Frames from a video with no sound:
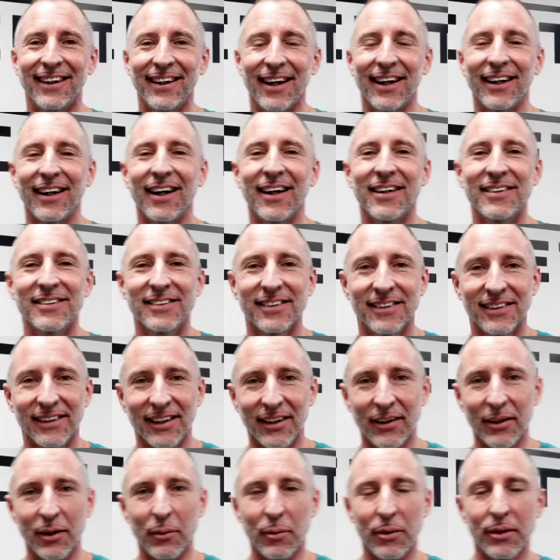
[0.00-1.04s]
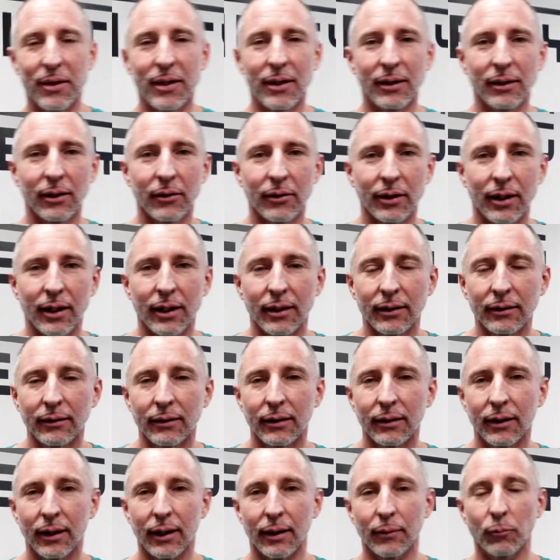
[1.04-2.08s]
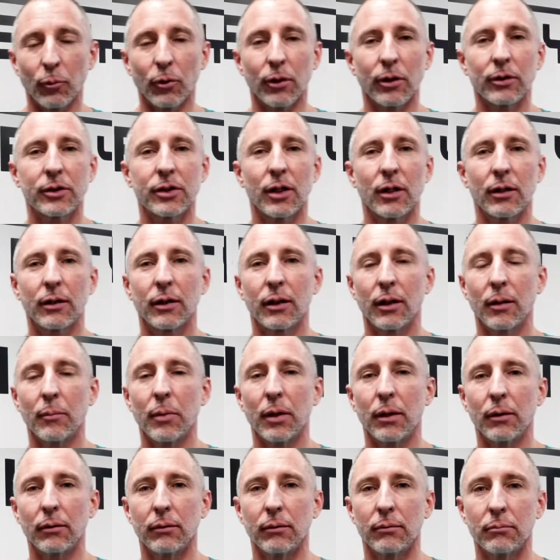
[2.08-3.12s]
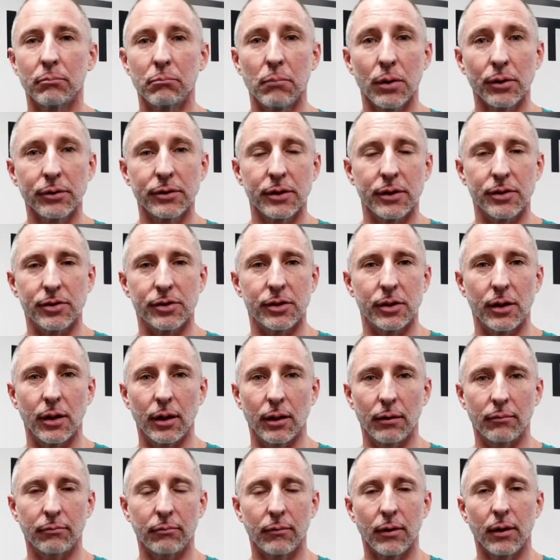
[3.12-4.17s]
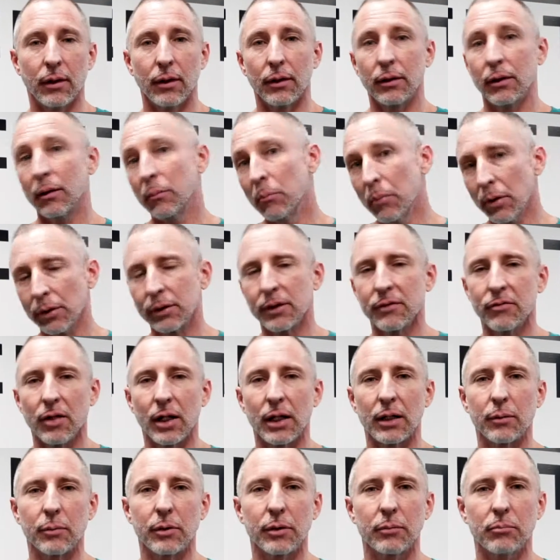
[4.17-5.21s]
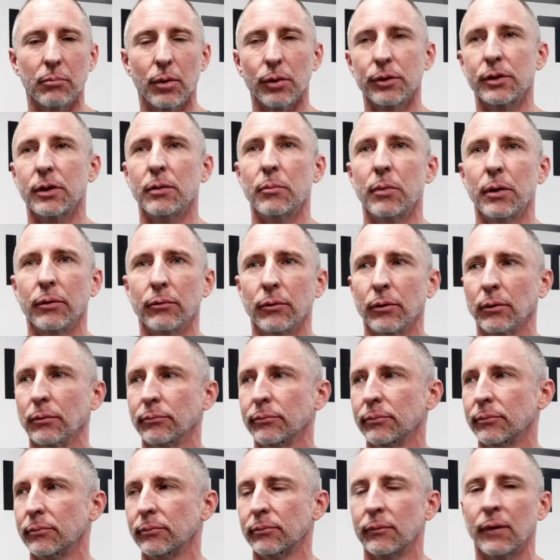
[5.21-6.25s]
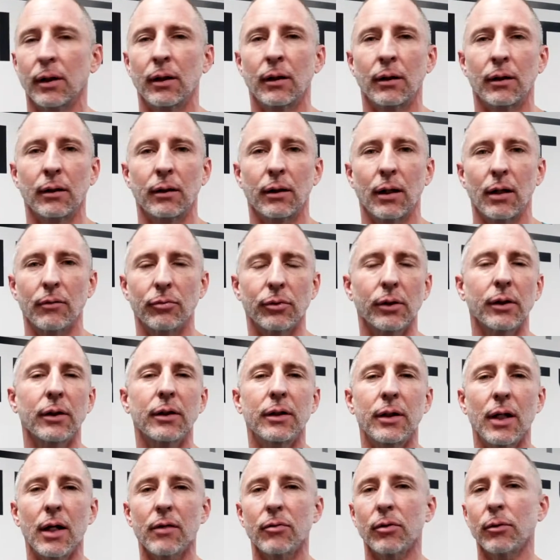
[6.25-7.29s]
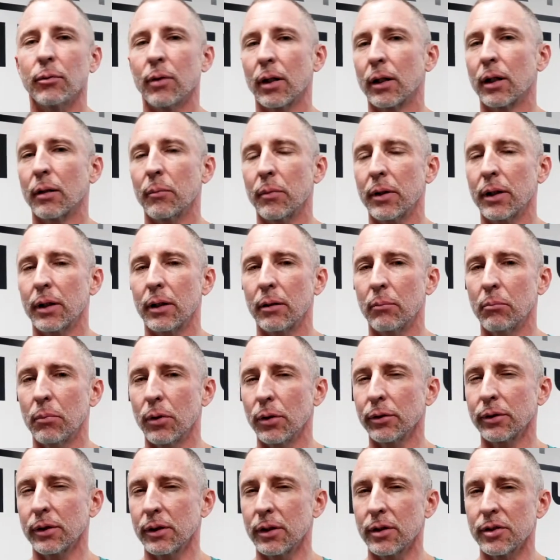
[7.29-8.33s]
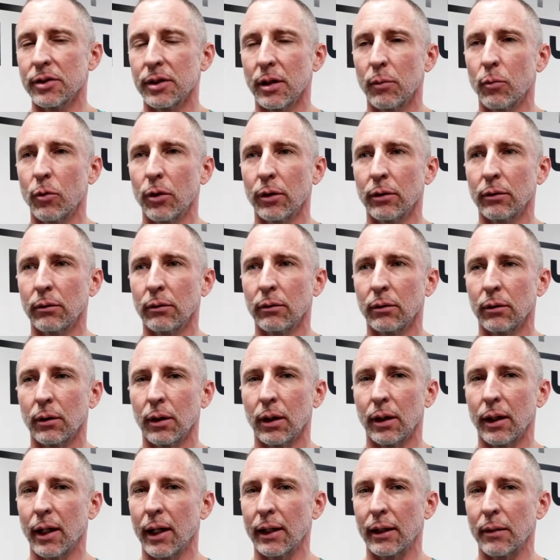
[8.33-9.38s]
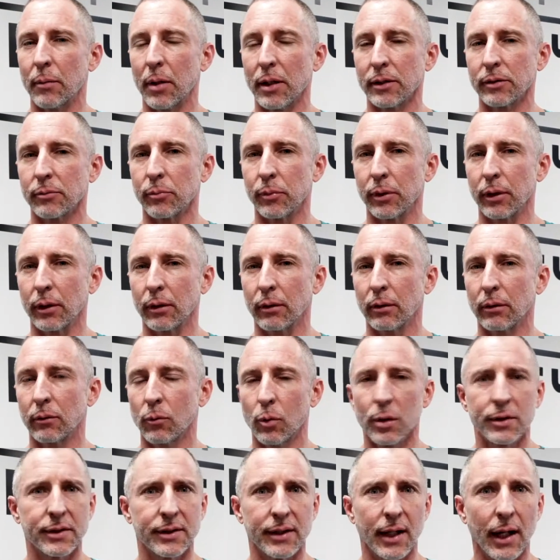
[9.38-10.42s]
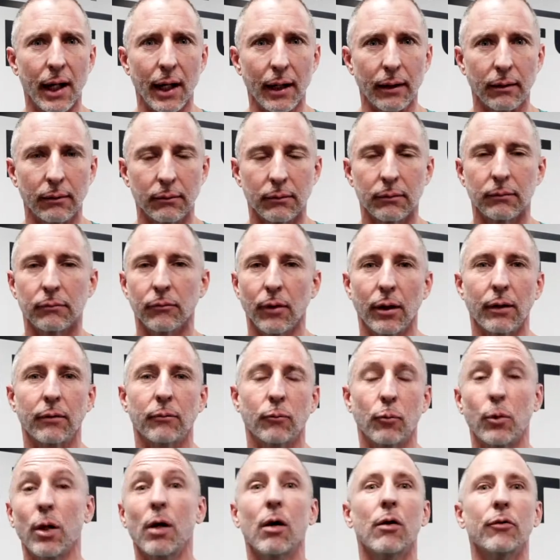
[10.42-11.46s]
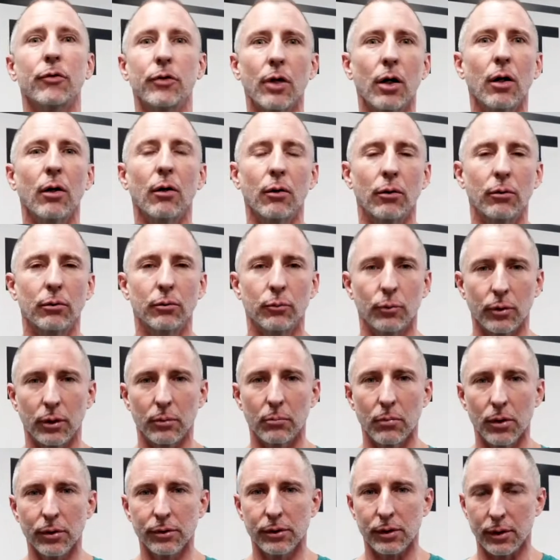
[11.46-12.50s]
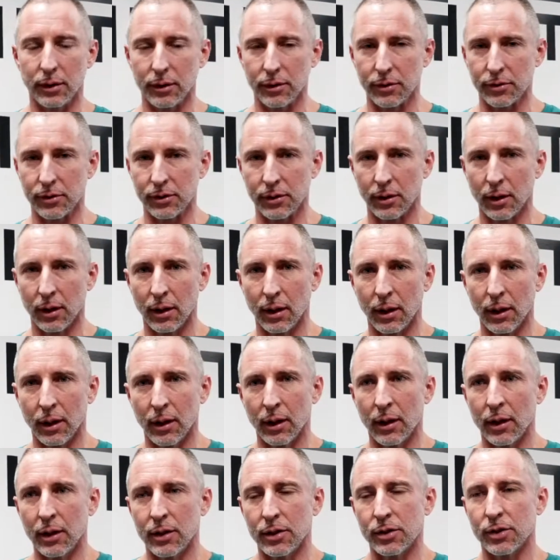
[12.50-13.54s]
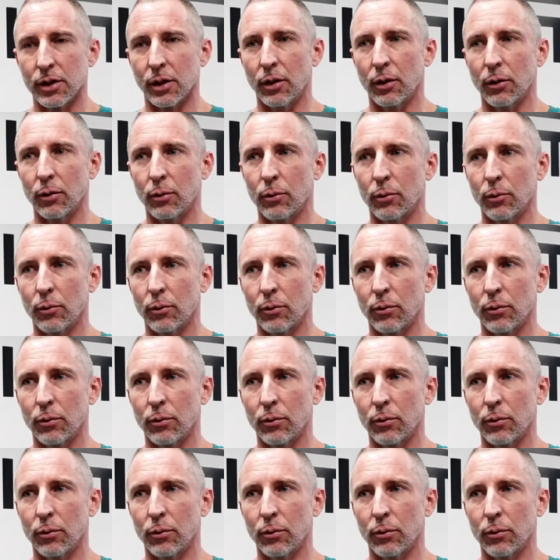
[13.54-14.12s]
Hi guys, Larry with Kilo again, and we're talking about multis today. The multivitamin, multi-mineral. I've really never recommended a multi to someone and had them ask me, what's that, right? We all know what a multi is. So